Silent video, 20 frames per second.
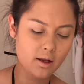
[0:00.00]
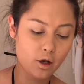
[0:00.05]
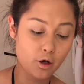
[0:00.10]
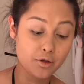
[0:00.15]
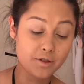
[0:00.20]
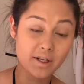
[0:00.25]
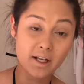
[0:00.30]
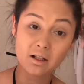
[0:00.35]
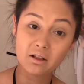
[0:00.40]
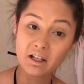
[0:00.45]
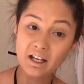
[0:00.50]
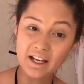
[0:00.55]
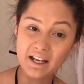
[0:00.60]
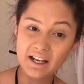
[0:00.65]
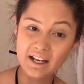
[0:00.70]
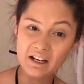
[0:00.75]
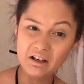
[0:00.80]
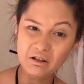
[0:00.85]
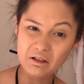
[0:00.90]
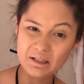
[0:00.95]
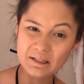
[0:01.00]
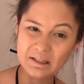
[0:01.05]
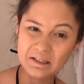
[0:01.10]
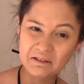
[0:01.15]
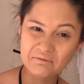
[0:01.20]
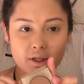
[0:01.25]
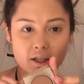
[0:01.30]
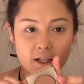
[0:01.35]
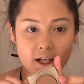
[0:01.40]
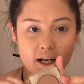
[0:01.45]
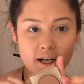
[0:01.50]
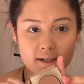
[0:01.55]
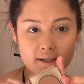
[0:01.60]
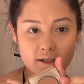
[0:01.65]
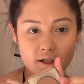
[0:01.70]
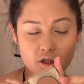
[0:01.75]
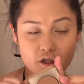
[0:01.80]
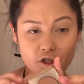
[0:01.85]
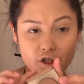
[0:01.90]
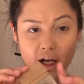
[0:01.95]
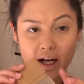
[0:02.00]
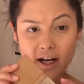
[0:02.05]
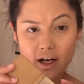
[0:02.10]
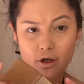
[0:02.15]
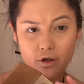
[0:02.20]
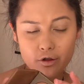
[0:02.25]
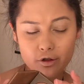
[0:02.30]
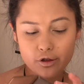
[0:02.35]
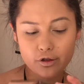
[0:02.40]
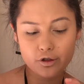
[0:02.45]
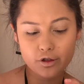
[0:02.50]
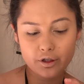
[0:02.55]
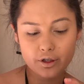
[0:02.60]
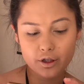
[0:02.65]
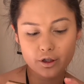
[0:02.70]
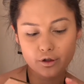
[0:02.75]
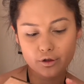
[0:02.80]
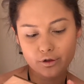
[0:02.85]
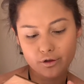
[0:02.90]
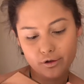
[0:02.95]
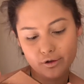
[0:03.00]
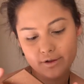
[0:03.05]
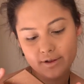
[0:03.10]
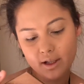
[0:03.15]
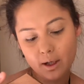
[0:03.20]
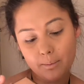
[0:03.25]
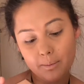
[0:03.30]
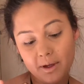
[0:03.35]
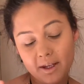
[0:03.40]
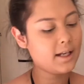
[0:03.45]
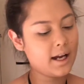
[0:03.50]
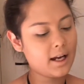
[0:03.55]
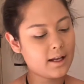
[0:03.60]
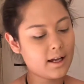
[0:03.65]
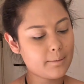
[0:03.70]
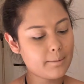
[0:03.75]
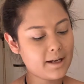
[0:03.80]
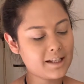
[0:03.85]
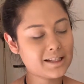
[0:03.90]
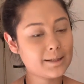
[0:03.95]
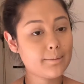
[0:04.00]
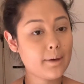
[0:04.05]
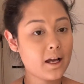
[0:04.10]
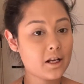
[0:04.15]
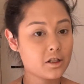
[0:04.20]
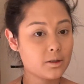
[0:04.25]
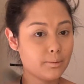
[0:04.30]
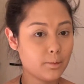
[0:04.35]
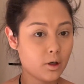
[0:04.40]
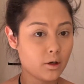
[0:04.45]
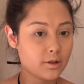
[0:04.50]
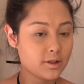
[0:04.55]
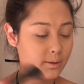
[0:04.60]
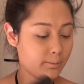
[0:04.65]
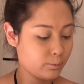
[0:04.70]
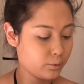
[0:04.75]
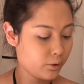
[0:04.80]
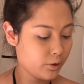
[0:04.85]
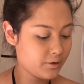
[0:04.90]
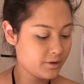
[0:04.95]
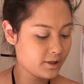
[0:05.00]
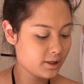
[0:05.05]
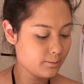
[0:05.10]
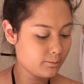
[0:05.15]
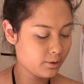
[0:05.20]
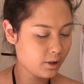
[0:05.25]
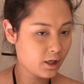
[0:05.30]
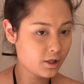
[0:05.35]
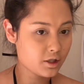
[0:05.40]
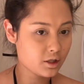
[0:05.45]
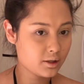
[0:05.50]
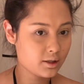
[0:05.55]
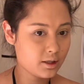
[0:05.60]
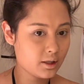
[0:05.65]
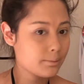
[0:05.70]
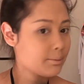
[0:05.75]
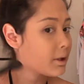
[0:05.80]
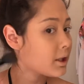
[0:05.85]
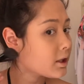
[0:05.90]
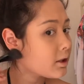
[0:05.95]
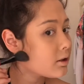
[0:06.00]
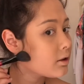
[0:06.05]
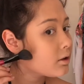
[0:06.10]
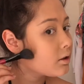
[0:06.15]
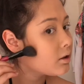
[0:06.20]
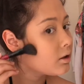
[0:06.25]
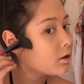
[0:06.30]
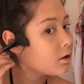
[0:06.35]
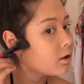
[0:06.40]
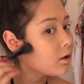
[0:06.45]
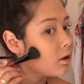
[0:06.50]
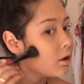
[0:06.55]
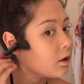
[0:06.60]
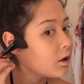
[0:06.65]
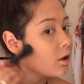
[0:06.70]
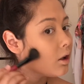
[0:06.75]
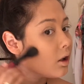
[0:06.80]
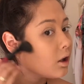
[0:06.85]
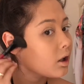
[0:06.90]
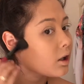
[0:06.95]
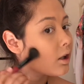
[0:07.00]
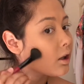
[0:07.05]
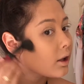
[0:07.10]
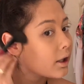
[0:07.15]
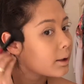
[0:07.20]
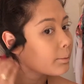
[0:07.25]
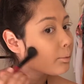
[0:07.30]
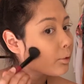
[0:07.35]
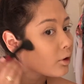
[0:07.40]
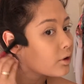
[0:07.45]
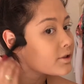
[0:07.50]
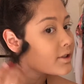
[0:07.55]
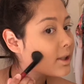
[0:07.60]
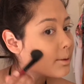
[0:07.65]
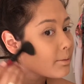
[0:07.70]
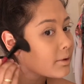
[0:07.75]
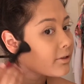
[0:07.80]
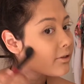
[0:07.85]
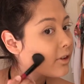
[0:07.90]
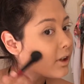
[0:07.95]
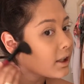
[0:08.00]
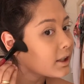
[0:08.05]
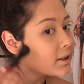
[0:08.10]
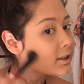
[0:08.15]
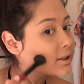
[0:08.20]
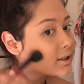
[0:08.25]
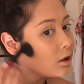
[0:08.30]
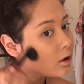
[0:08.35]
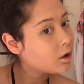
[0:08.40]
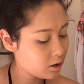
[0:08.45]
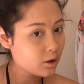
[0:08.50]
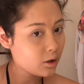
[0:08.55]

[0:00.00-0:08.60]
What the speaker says: Hotel Heiress. Really nice shade. I don't usually use it. Take like my Smashbox and bronzing brush and dip in and like bronze up the face.